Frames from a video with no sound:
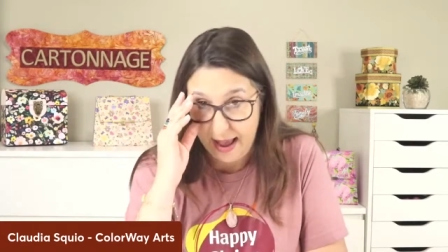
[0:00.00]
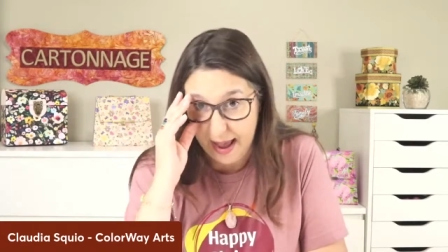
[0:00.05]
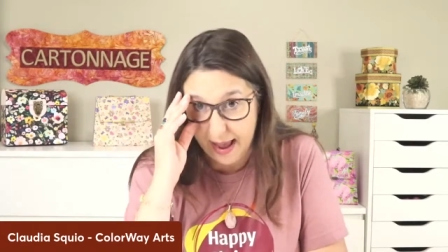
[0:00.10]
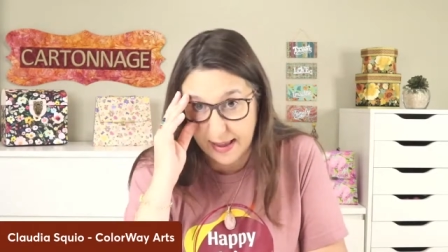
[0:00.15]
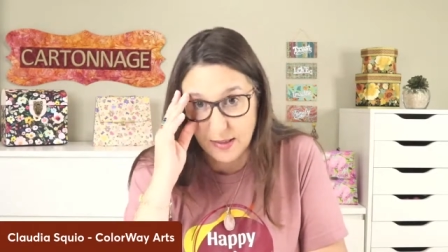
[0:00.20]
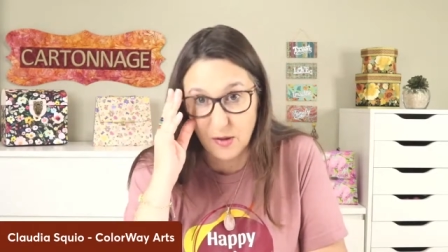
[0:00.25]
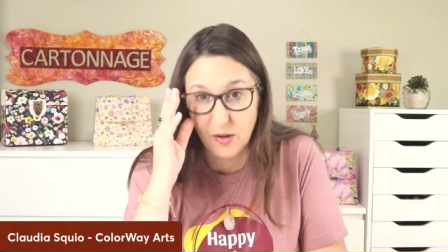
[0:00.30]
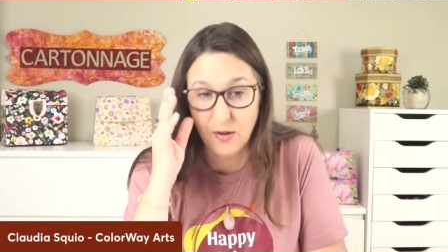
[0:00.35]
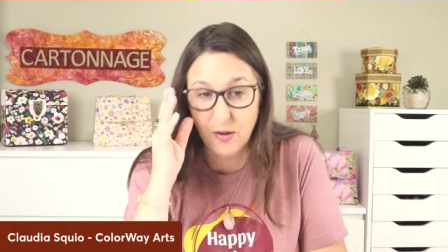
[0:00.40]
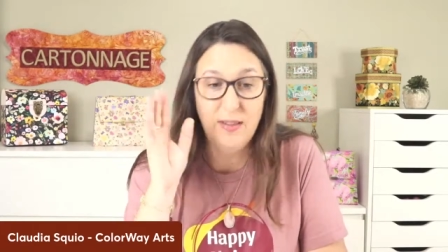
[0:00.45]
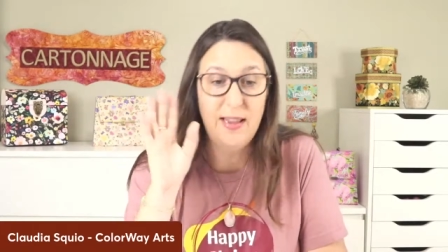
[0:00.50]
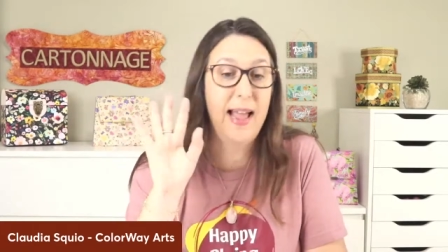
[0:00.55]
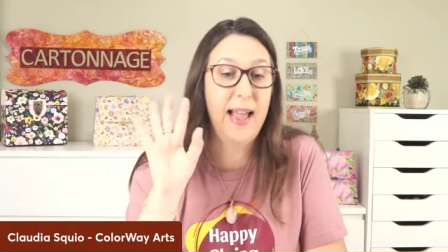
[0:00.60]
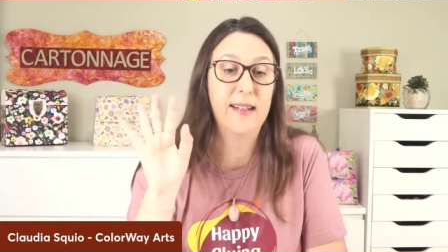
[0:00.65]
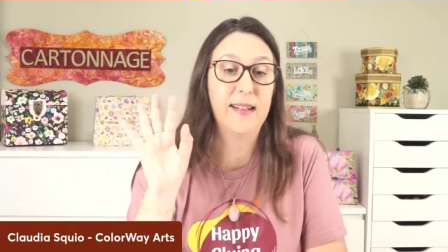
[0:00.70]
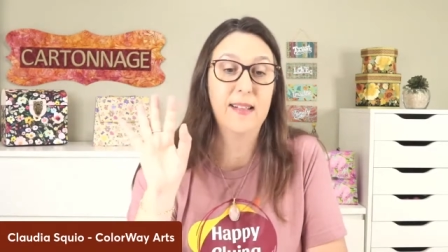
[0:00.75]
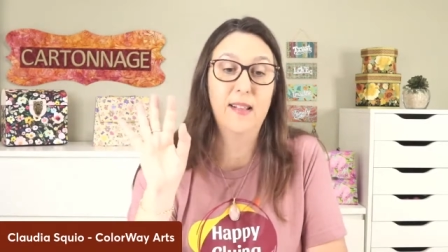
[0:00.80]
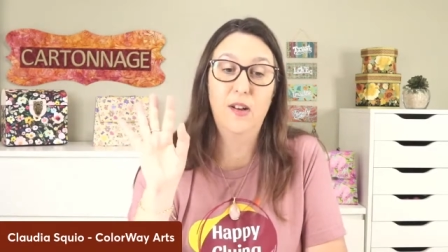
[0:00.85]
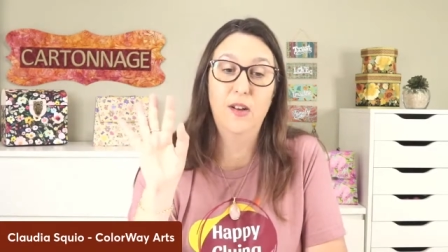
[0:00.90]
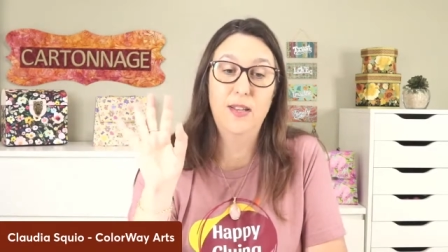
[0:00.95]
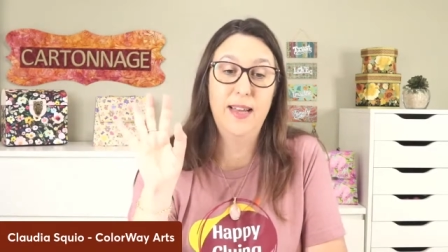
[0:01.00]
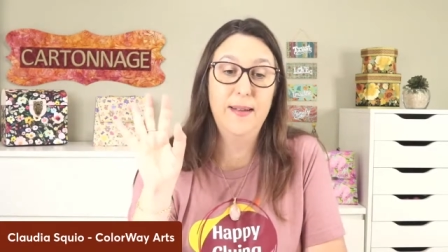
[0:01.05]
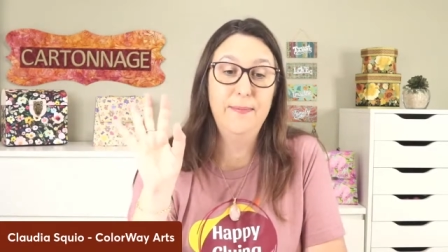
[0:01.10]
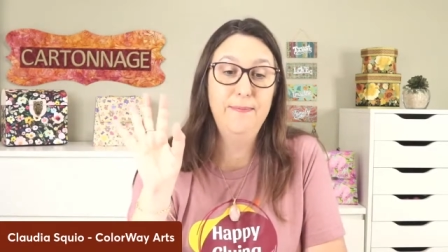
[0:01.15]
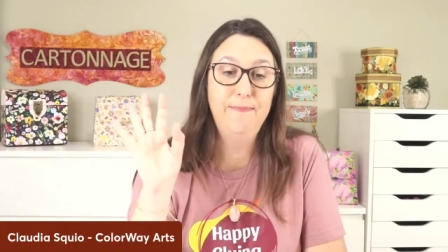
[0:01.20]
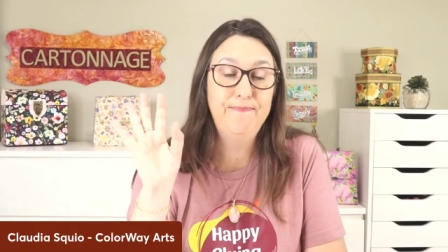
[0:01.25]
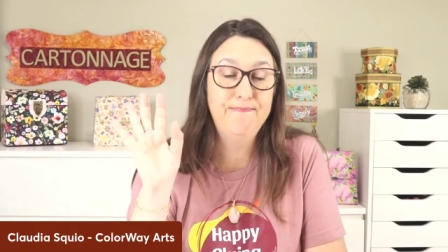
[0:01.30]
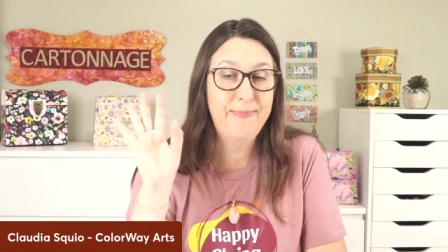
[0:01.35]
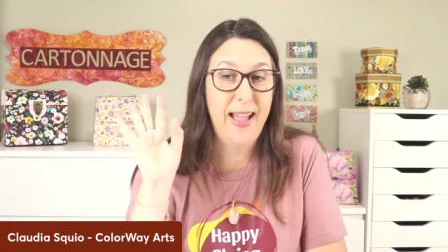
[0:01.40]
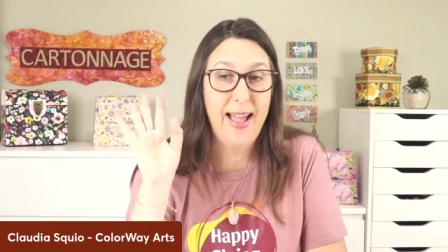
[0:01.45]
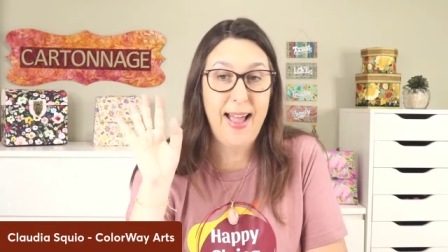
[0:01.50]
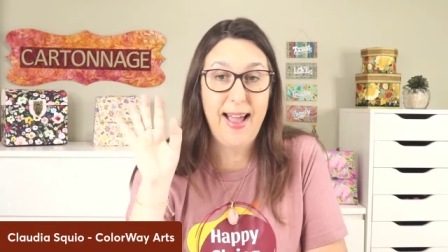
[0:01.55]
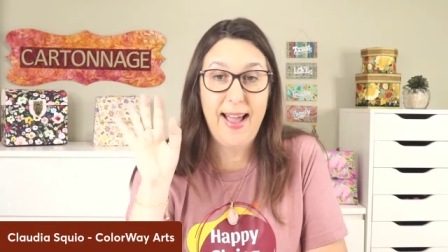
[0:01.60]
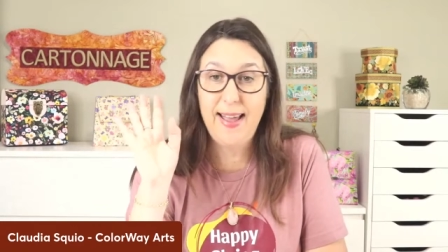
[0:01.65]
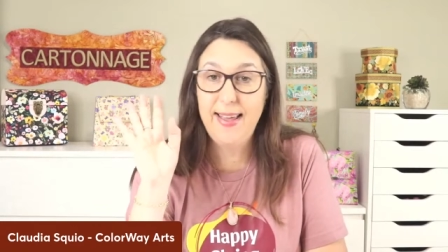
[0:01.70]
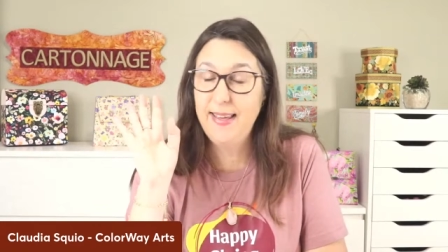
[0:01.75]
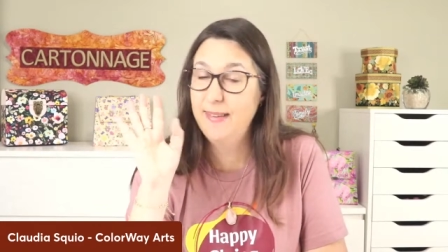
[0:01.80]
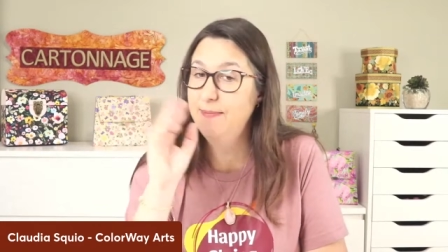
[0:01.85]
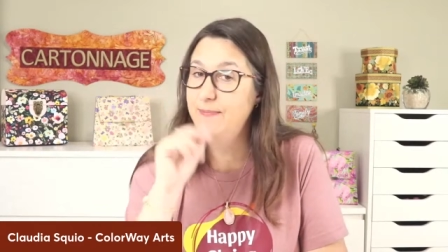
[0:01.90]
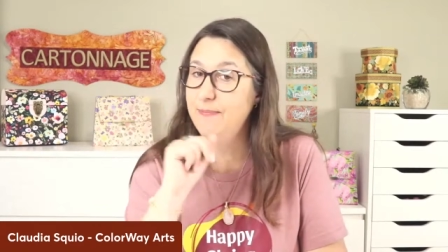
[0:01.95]
i don't like claudia
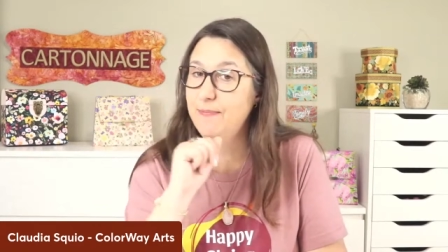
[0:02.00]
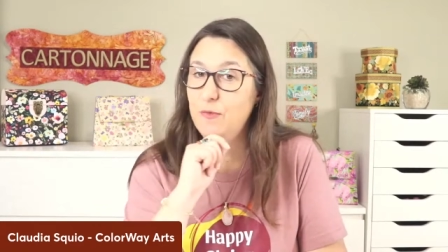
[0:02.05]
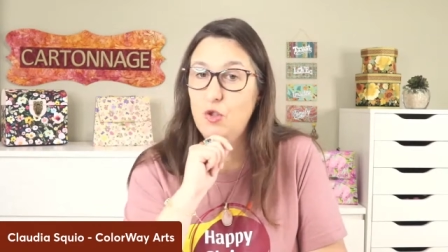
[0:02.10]
i